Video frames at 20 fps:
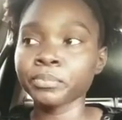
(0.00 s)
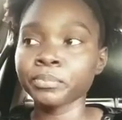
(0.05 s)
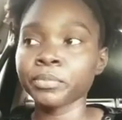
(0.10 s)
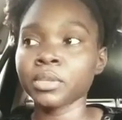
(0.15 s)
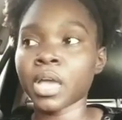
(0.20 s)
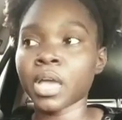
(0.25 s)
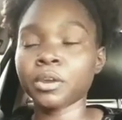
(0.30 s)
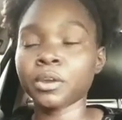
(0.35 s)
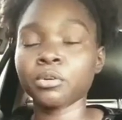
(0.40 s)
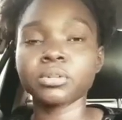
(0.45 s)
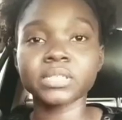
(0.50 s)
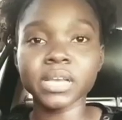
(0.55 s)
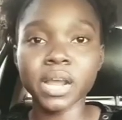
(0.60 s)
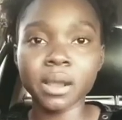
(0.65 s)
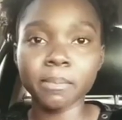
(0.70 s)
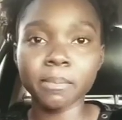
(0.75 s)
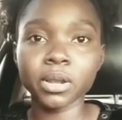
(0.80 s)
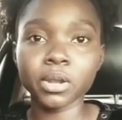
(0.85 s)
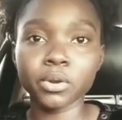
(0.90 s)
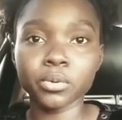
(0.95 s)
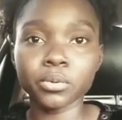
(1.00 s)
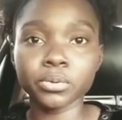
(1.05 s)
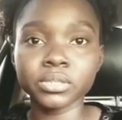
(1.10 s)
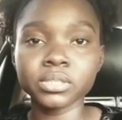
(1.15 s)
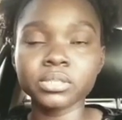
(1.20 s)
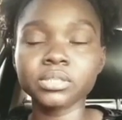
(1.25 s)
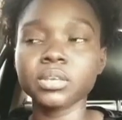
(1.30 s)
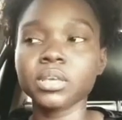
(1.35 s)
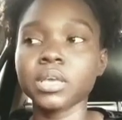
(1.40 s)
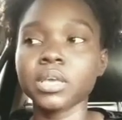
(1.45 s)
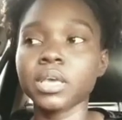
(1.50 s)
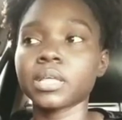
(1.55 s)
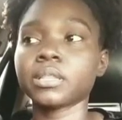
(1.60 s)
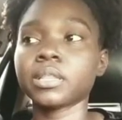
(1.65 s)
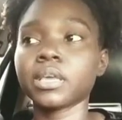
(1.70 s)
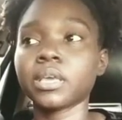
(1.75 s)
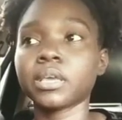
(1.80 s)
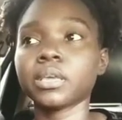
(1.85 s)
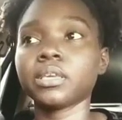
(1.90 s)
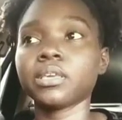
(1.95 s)
And what type of loans
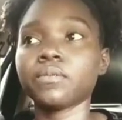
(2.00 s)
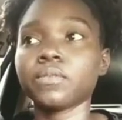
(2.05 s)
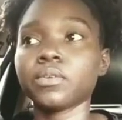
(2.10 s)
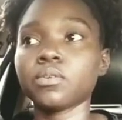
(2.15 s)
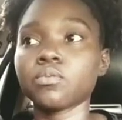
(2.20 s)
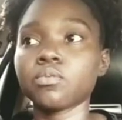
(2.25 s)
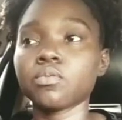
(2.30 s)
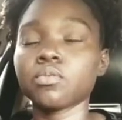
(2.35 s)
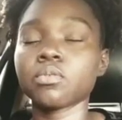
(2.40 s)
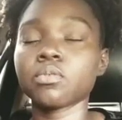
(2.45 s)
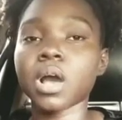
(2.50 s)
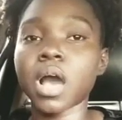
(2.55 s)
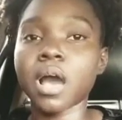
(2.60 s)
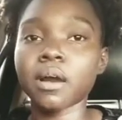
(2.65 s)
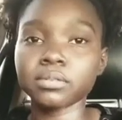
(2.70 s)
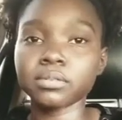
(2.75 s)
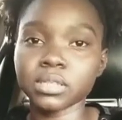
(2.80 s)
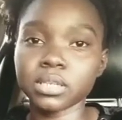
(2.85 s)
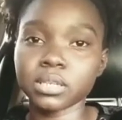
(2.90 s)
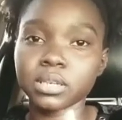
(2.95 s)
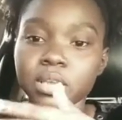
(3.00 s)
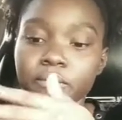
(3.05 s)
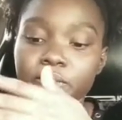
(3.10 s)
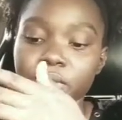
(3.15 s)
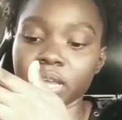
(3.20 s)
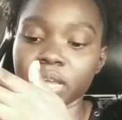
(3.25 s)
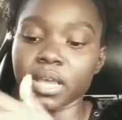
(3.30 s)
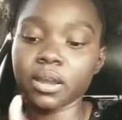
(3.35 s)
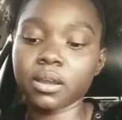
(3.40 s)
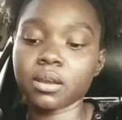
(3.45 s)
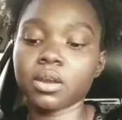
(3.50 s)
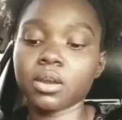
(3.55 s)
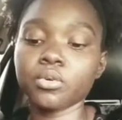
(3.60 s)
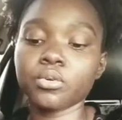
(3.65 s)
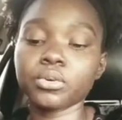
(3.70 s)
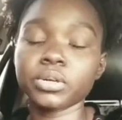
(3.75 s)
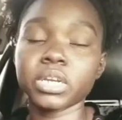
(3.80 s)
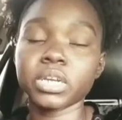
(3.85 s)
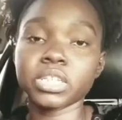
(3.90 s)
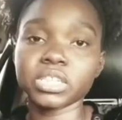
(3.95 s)
they give you after, if you get the
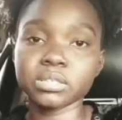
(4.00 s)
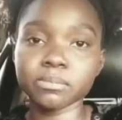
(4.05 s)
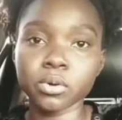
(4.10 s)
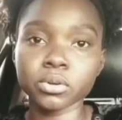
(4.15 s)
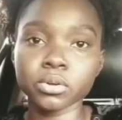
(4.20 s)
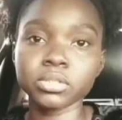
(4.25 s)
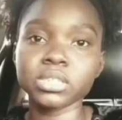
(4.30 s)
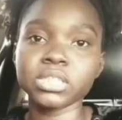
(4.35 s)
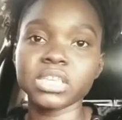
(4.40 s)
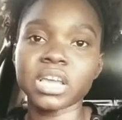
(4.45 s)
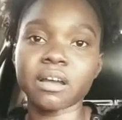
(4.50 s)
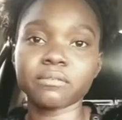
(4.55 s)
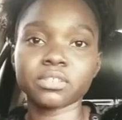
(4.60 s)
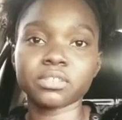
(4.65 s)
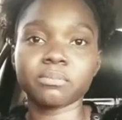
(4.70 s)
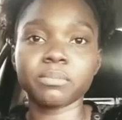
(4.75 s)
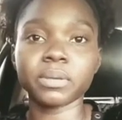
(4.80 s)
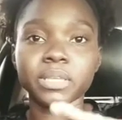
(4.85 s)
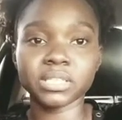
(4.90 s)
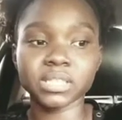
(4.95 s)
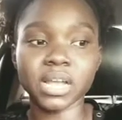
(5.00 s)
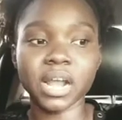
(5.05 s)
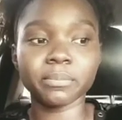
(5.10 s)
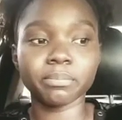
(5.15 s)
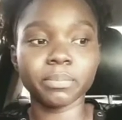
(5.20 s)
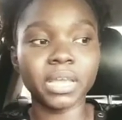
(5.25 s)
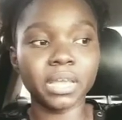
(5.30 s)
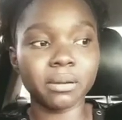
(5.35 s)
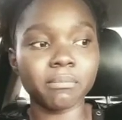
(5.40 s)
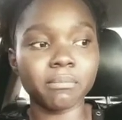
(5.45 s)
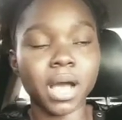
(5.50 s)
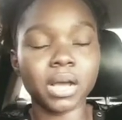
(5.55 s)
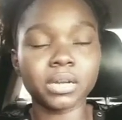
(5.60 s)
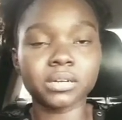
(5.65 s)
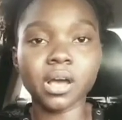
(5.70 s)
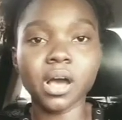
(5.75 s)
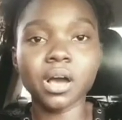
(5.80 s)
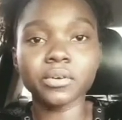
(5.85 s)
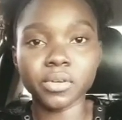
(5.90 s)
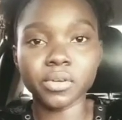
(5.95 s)
loan this month, you have to start paying back
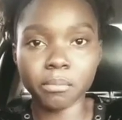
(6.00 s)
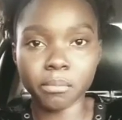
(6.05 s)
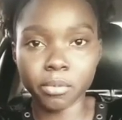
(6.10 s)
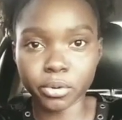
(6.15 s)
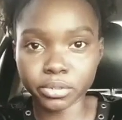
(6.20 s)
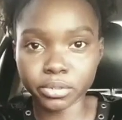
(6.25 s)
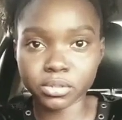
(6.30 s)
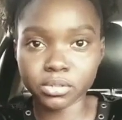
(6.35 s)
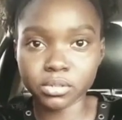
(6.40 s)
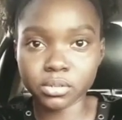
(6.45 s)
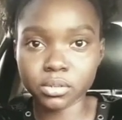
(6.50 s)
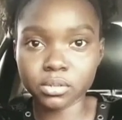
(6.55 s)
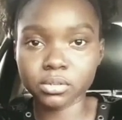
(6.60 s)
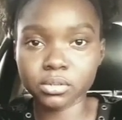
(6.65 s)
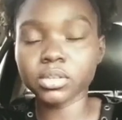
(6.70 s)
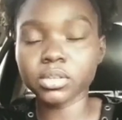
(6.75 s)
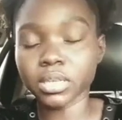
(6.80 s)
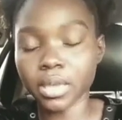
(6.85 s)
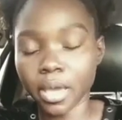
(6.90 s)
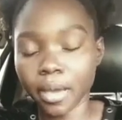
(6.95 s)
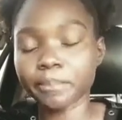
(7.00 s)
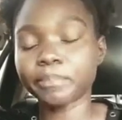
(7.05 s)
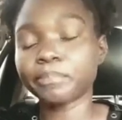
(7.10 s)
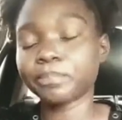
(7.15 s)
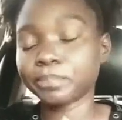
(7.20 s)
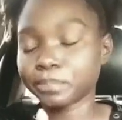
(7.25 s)
the other month. So yeah.